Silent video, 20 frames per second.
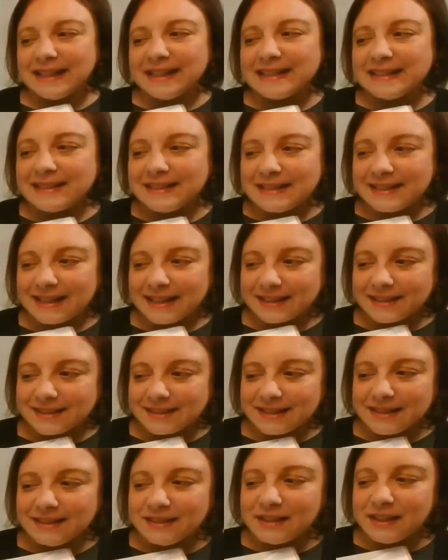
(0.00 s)

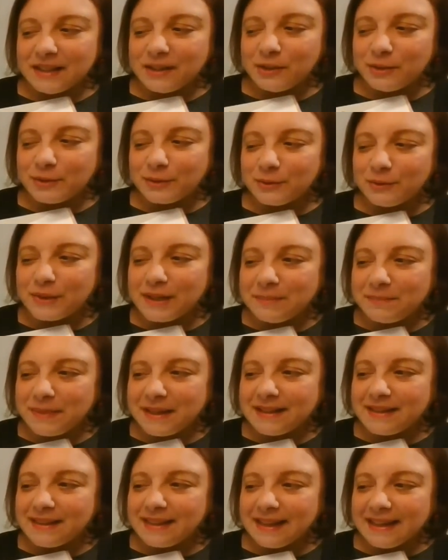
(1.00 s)
insects and little
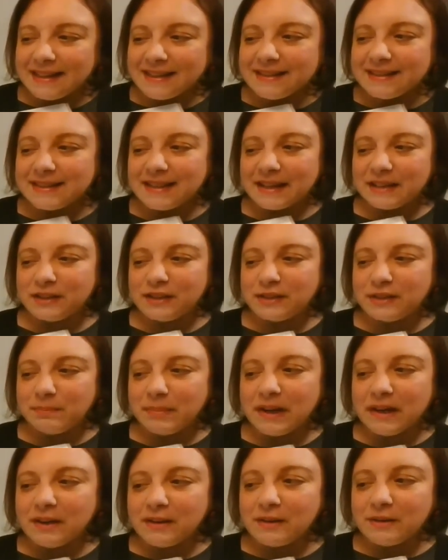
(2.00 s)
creeping things and
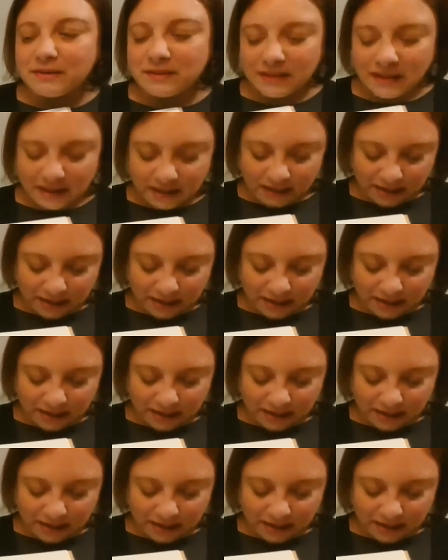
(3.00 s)
sparrows